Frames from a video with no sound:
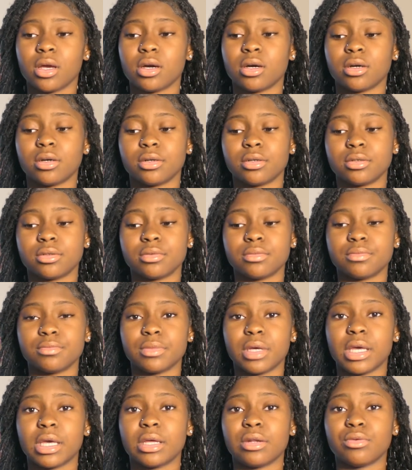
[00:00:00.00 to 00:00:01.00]

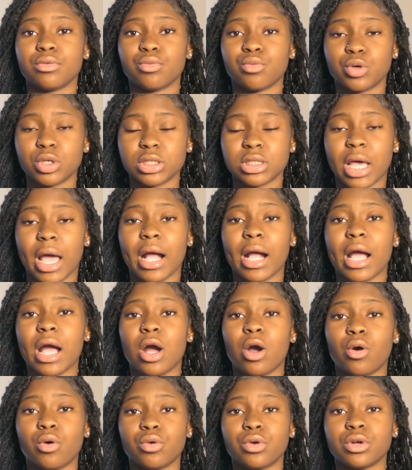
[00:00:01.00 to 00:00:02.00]
And once I
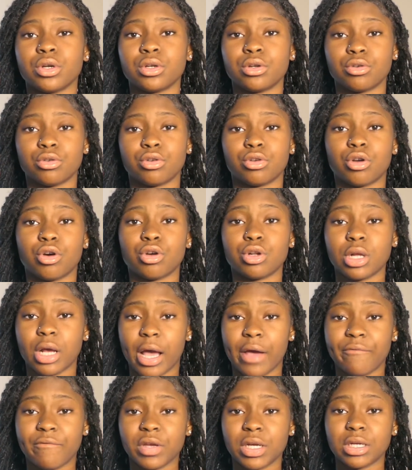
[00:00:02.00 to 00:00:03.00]
got older and older, I
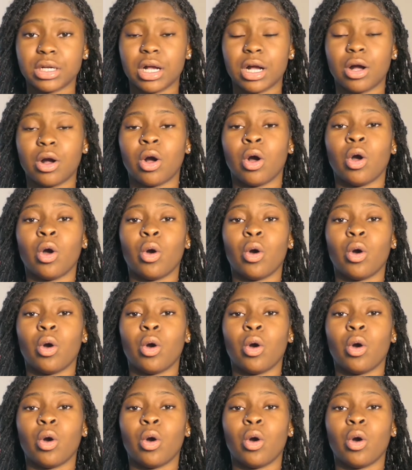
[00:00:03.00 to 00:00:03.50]
figured out